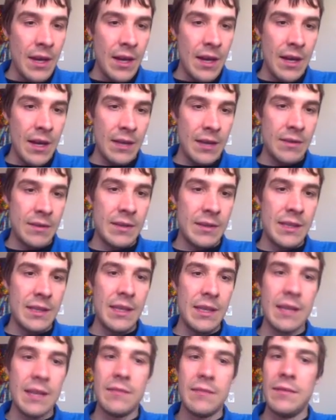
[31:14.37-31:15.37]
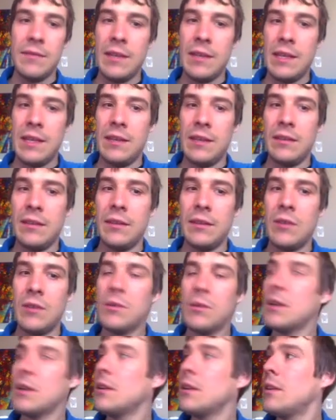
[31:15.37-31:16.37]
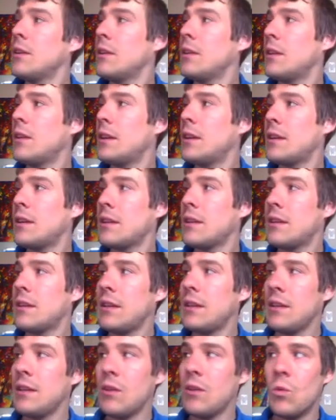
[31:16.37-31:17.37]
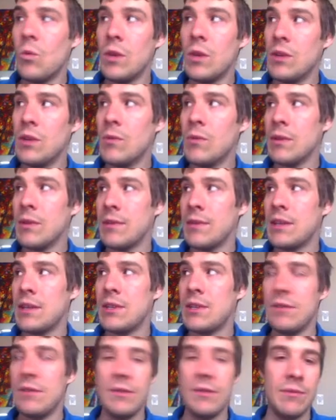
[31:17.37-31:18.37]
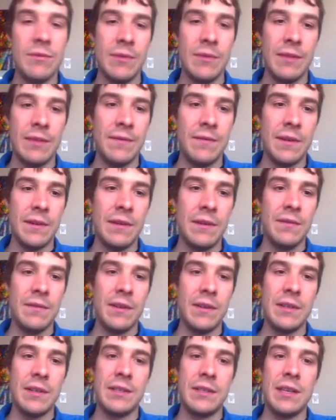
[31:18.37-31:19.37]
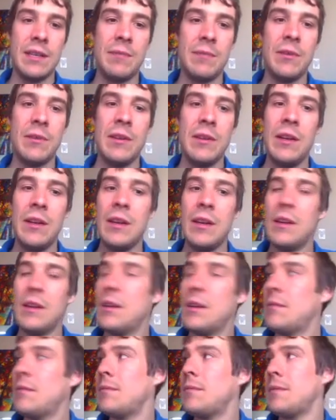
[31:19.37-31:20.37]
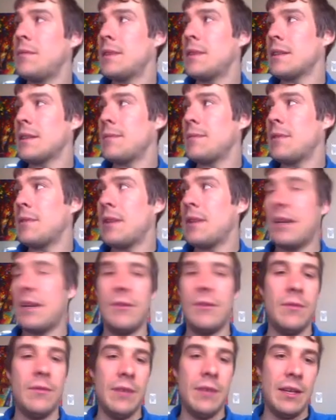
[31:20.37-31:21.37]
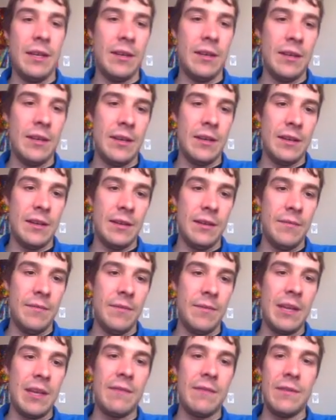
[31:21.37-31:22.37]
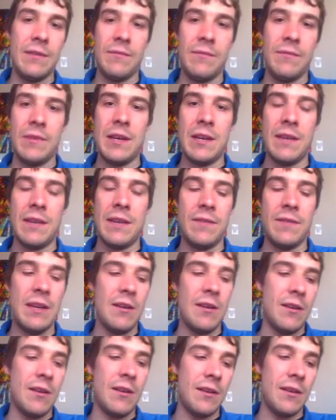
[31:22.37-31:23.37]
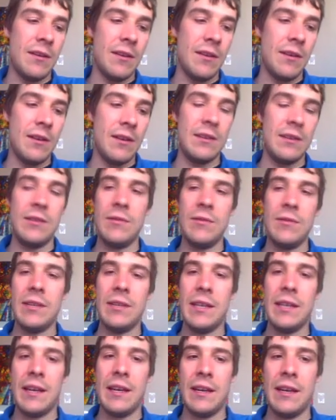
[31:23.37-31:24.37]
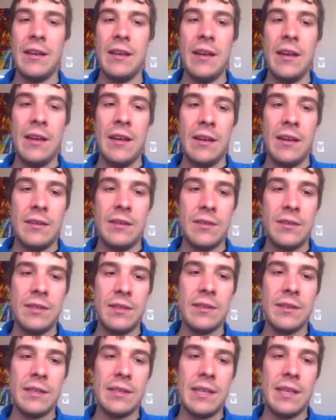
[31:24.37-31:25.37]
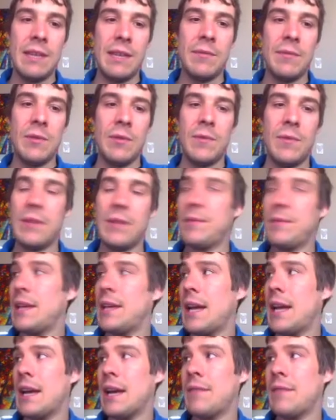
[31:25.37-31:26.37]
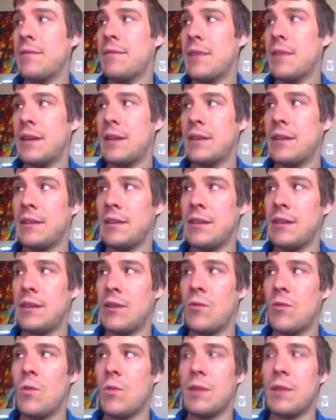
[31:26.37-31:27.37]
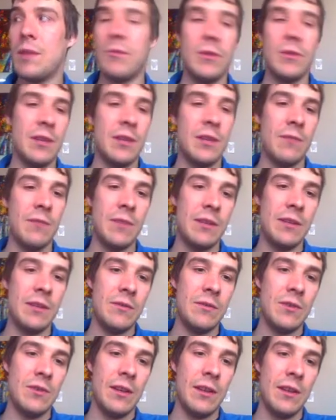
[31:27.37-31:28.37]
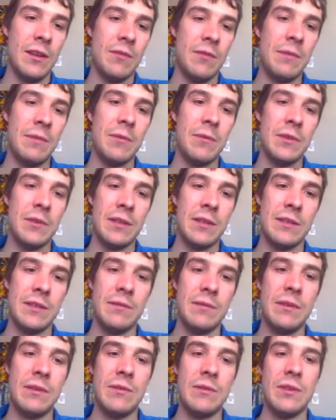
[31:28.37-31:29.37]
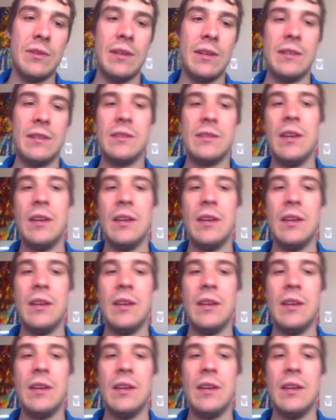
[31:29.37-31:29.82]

You can see that in the lower thing, the 1-to-1 ratio is really very, very stable. When we talked about how, like, even when you have the odd nuclei, they're still stable when we have, 1 proton, 1 neutron, 3 protons, 3 neutrons,